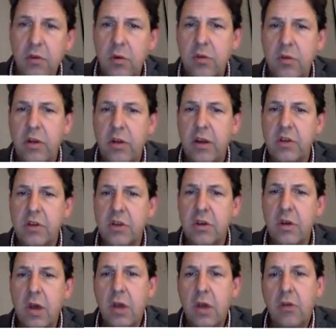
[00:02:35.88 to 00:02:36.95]
your introduction,
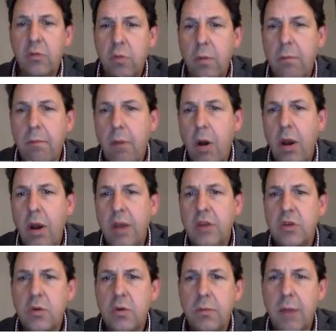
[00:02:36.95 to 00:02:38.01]
remind
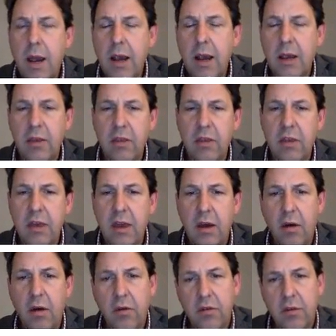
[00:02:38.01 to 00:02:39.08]
your marker there
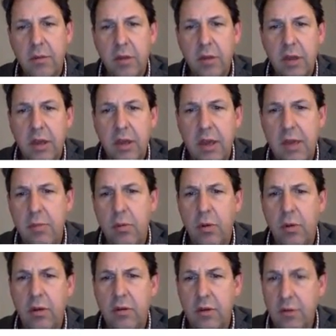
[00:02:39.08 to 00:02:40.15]
of some of the key
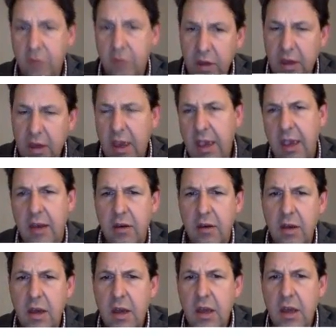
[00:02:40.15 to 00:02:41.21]
points. And if you can,
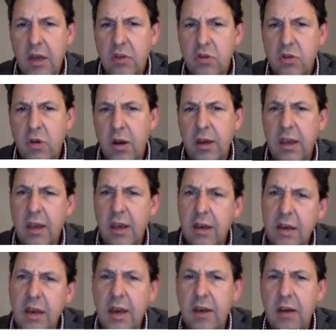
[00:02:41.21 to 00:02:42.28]
try and
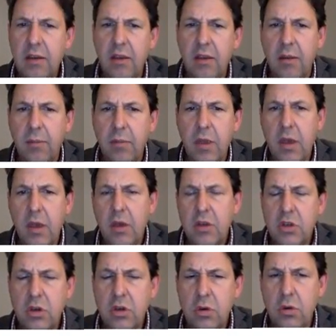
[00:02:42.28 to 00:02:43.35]
connect them
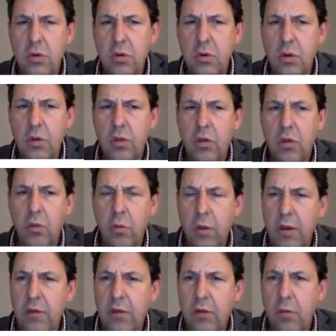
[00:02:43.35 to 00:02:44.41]
to the
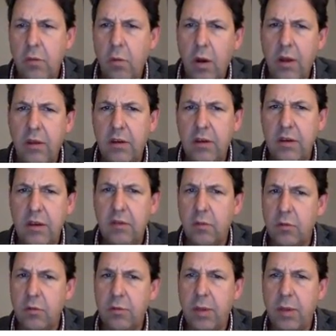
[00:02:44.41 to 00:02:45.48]
reason why the text
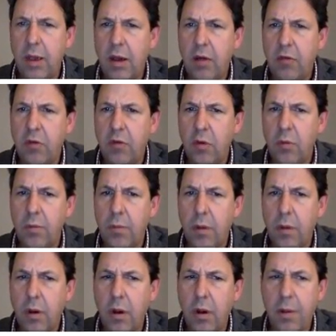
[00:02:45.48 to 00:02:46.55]
was powerful.
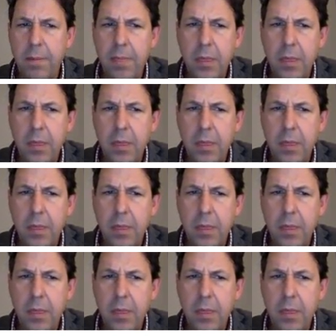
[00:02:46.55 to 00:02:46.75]
Right?